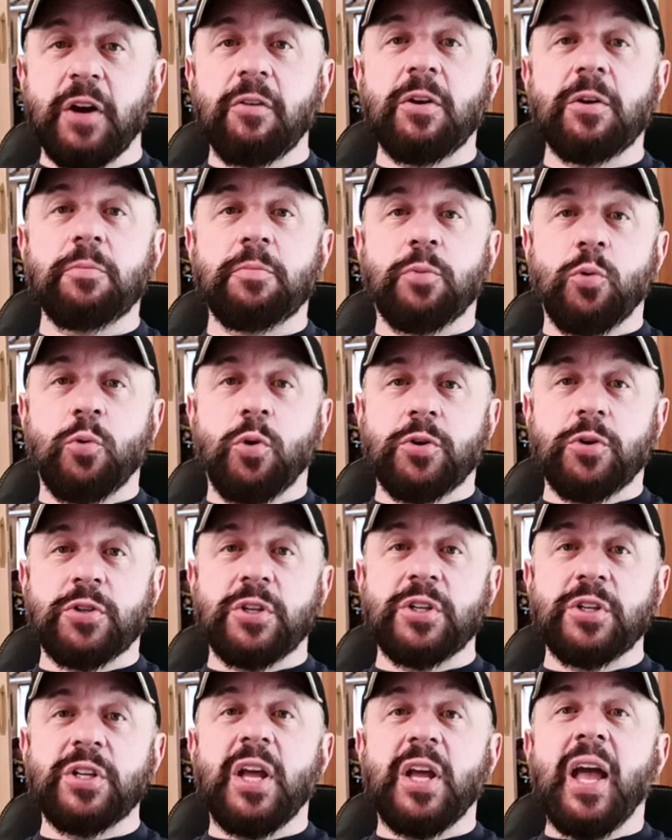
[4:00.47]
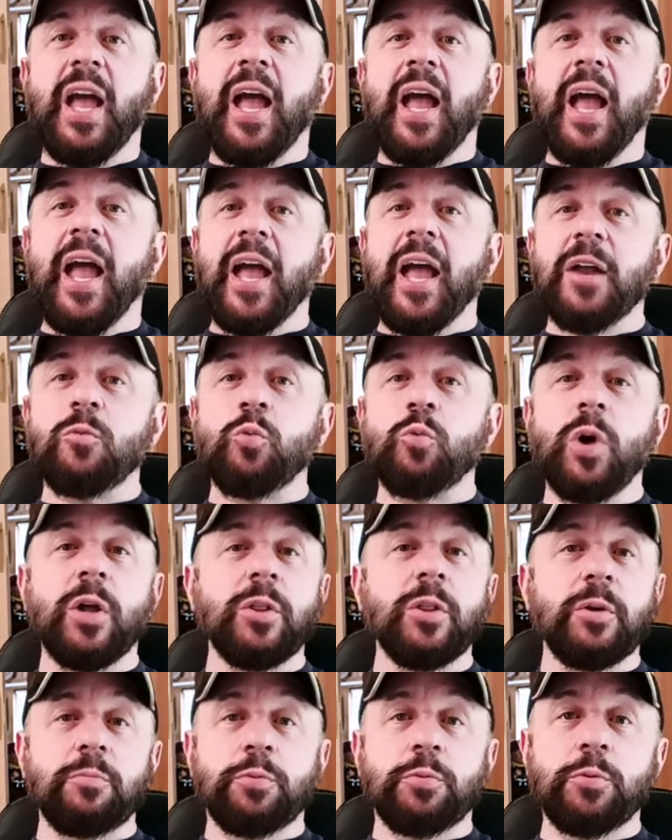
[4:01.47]
important and
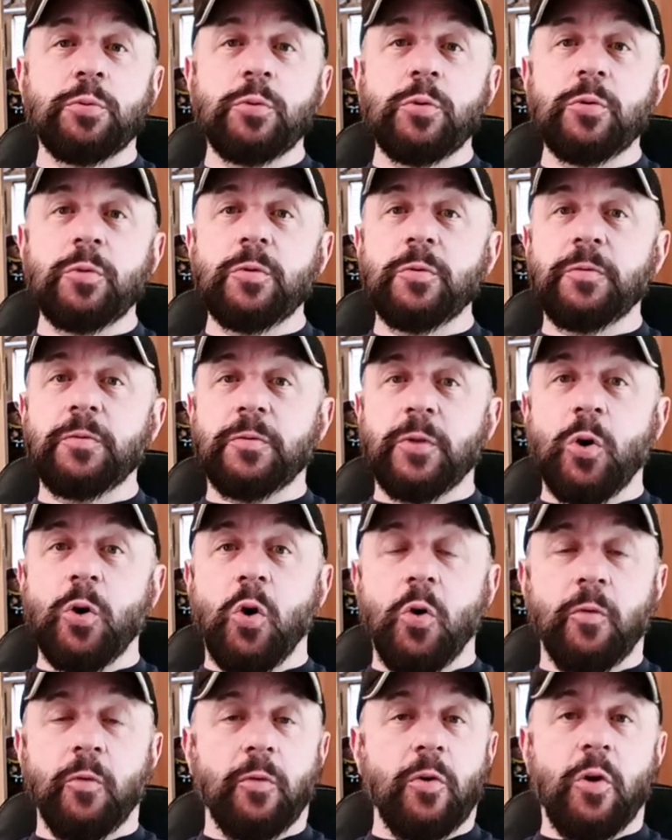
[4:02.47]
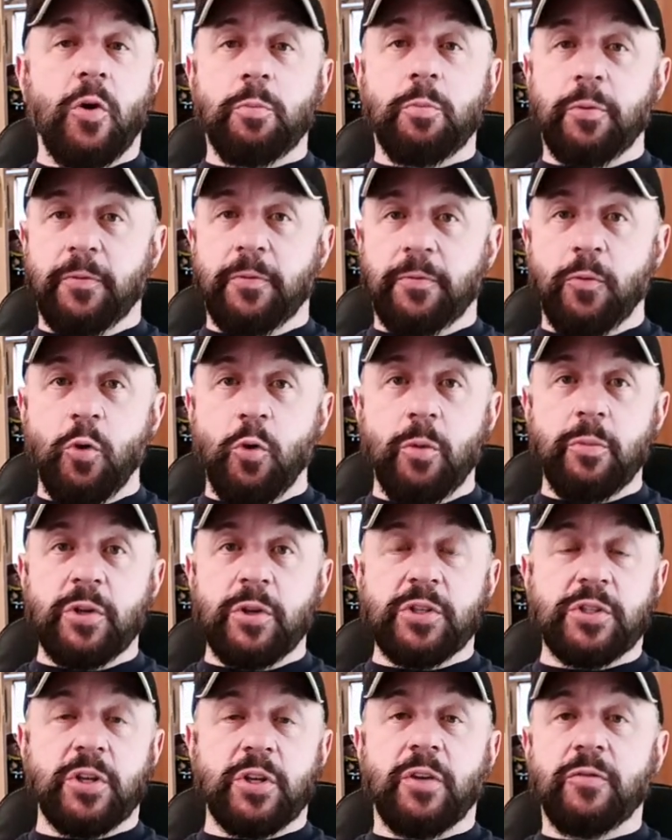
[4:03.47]
will improve the overall
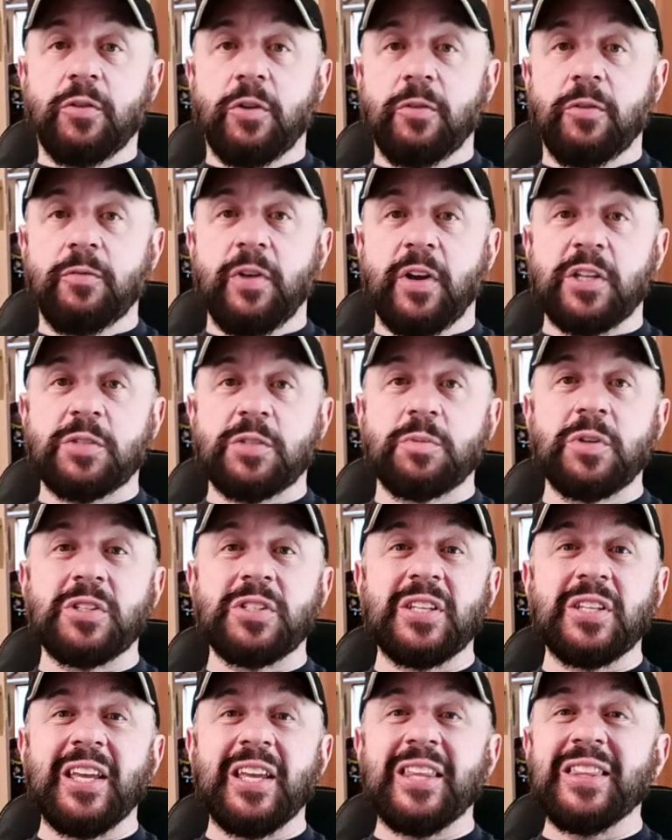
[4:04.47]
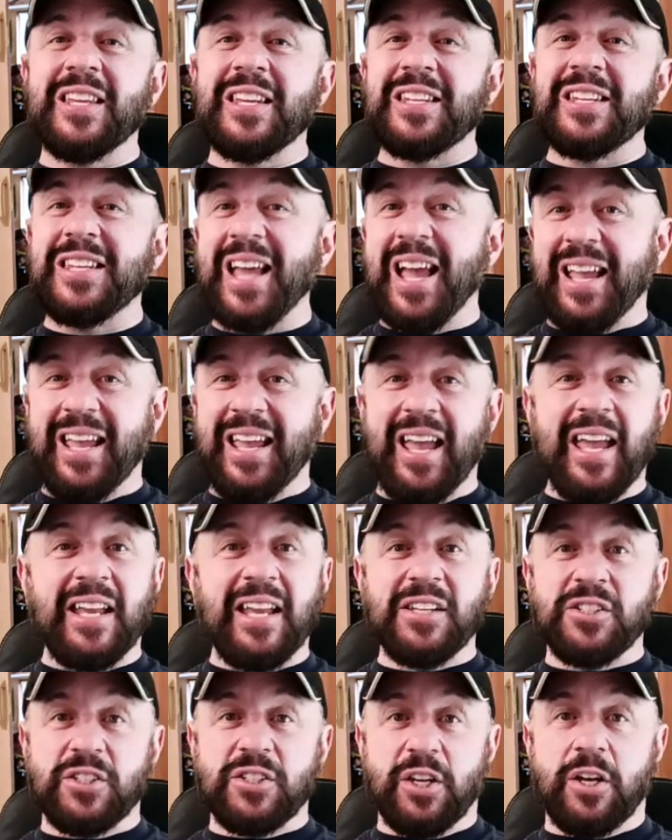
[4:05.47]
performance of your investments in the
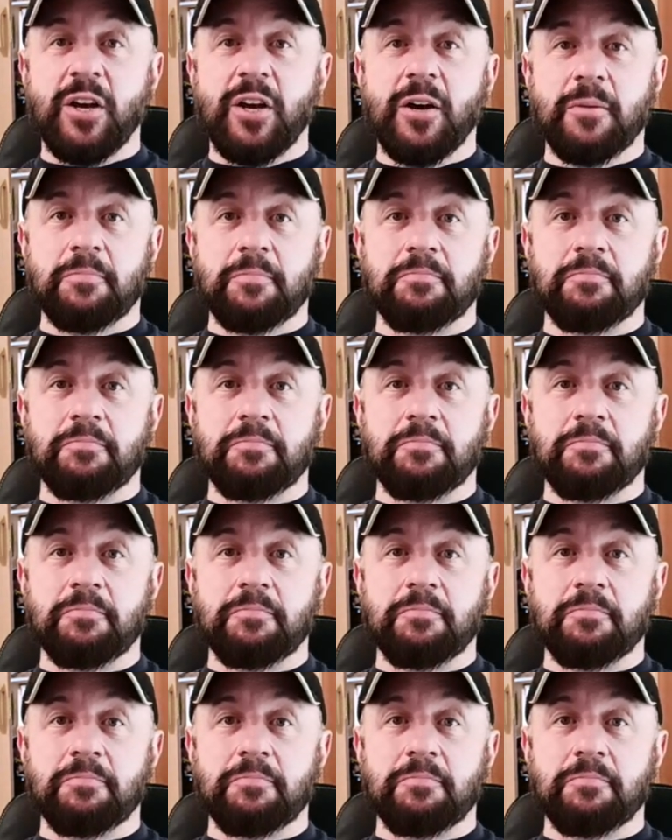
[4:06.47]
decades to come.